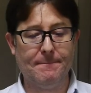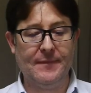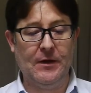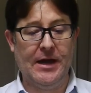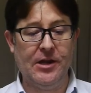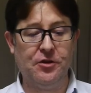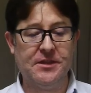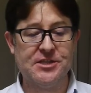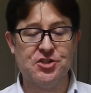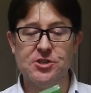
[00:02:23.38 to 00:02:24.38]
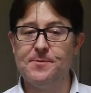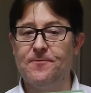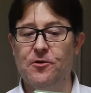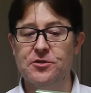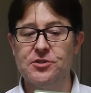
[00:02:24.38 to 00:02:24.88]
Now I got this just
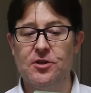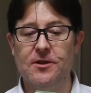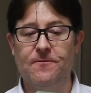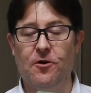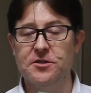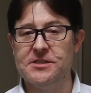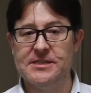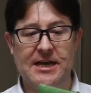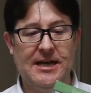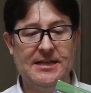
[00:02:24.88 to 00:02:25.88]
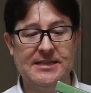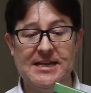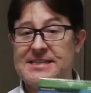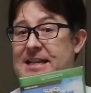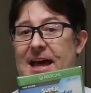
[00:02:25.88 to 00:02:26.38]
before Sonic Forces and
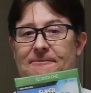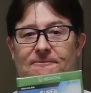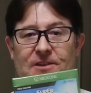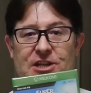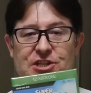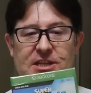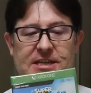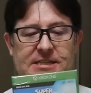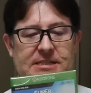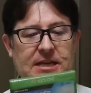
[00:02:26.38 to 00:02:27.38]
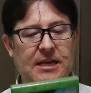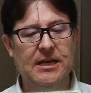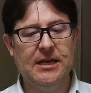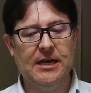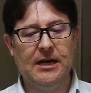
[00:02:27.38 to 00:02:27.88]
I still haven't finished this.
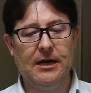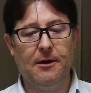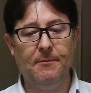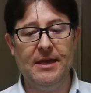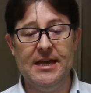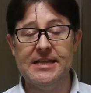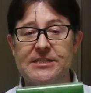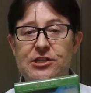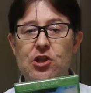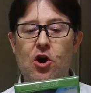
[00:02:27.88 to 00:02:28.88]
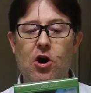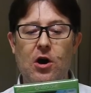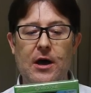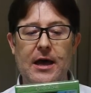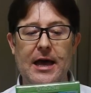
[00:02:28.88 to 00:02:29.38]
It's
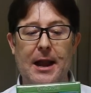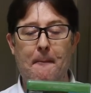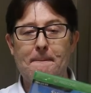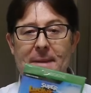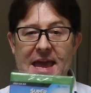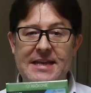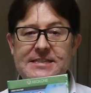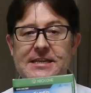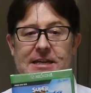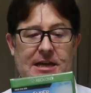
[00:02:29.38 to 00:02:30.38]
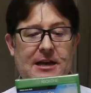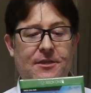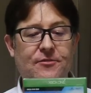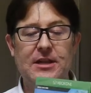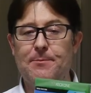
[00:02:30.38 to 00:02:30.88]
not an amazing
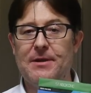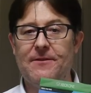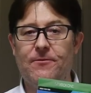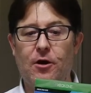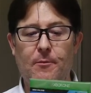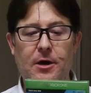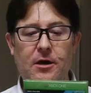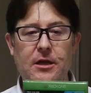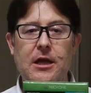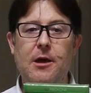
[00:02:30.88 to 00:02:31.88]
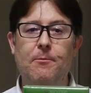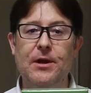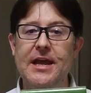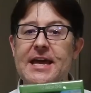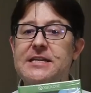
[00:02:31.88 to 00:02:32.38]
3D platformer,
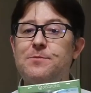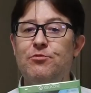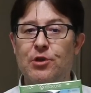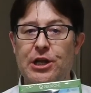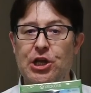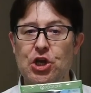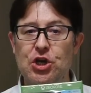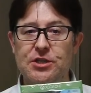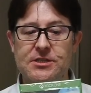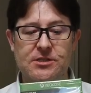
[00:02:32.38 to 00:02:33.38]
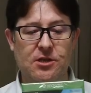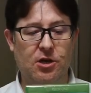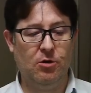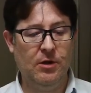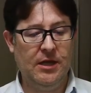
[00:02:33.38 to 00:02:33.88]
but it is pretty good.
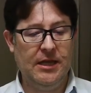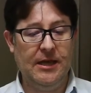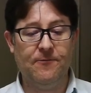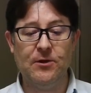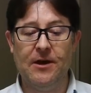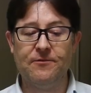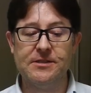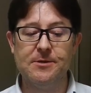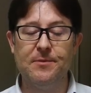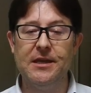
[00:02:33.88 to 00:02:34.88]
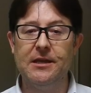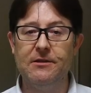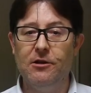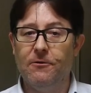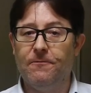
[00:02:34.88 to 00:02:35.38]
So if you're after something,
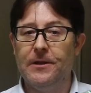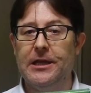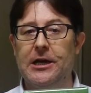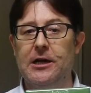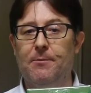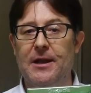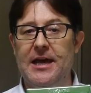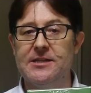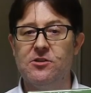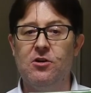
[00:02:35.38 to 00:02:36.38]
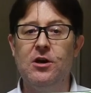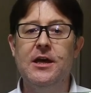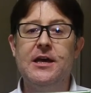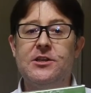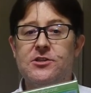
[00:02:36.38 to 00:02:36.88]
you know, for the younger players, or
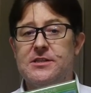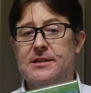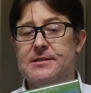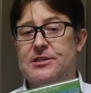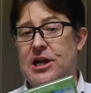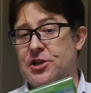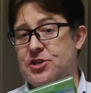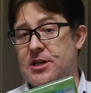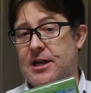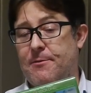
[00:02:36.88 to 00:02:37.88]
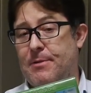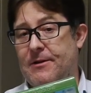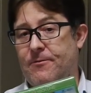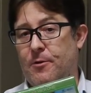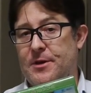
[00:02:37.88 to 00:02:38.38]
just a challenging
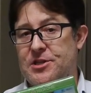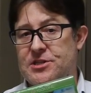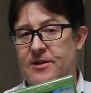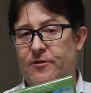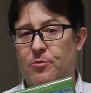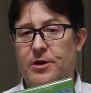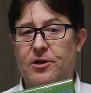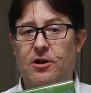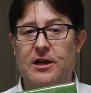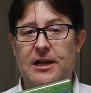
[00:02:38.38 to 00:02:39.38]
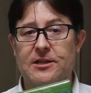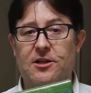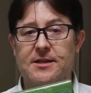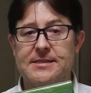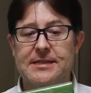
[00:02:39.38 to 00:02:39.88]
platformer in general where you got to collect a
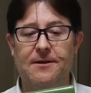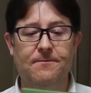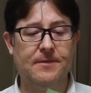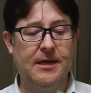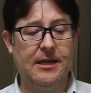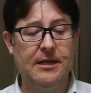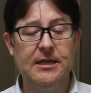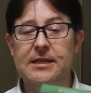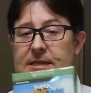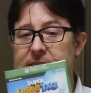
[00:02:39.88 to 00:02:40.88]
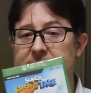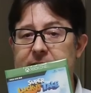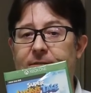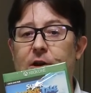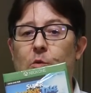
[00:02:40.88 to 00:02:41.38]
lot of stuff, then this is
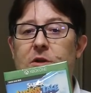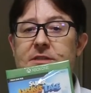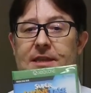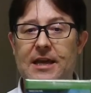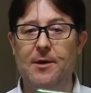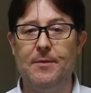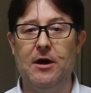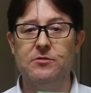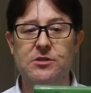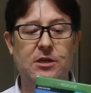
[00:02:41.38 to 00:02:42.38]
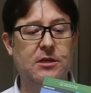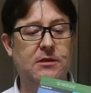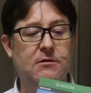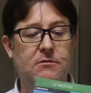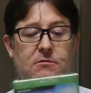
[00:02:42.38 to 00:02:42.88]
definitely one to think about.
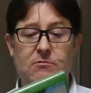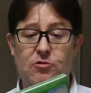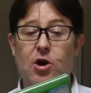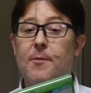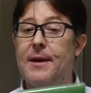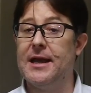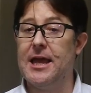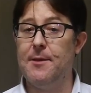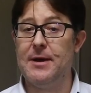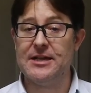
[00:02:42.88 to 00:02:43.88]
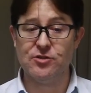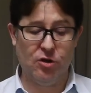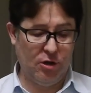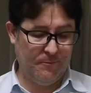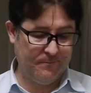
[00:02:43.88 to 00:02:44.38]
Not a bad game at
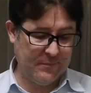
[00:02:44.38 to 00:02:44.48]
all.